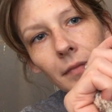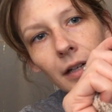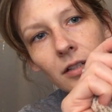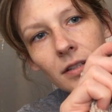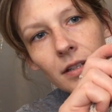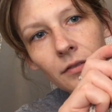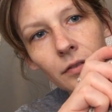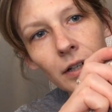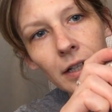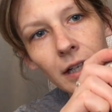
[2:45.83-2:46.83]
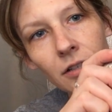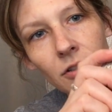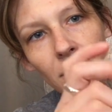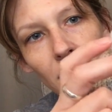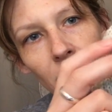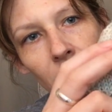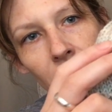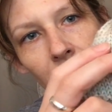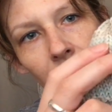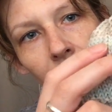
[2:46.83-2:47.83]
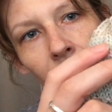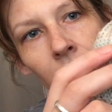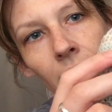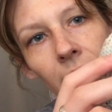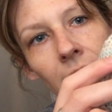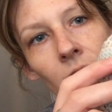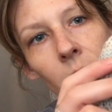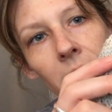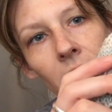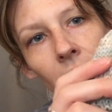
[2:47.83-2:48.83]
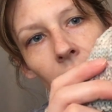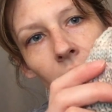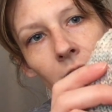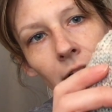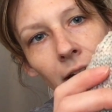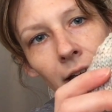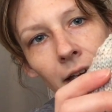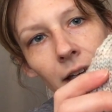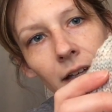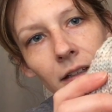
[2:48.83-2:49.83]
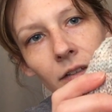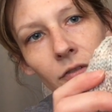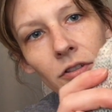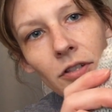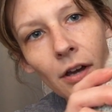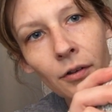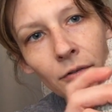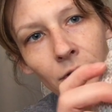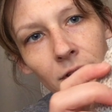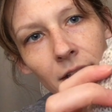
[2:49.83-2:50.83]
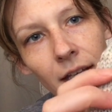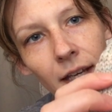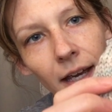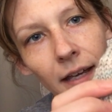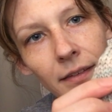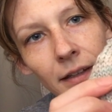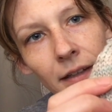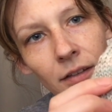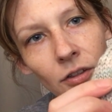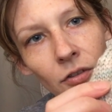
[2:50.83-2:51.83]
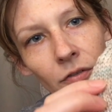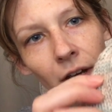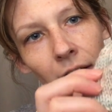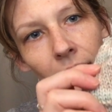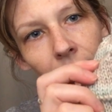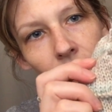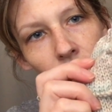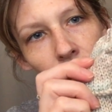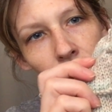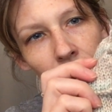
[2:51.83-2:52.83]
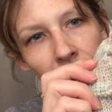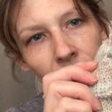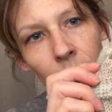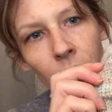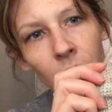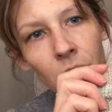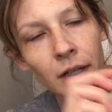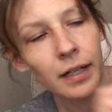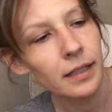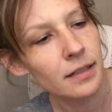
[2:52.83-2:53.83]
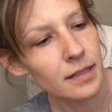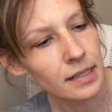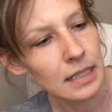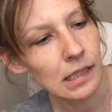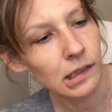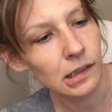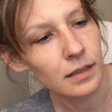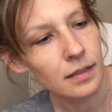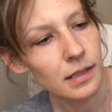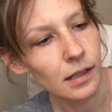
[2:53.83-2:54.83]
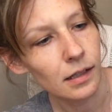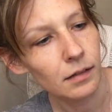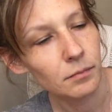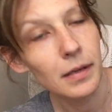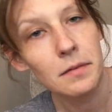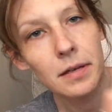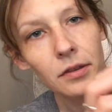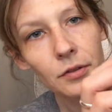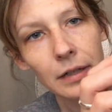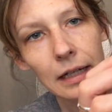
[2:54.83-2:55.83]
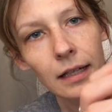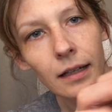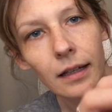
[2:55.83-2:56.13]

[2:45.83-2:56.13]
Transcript: I just love the variation. So there's like lighter gray, a little bit darker gray, different tones, and then you've got like 2 shades of blue that I can distinctly see, maybe 3.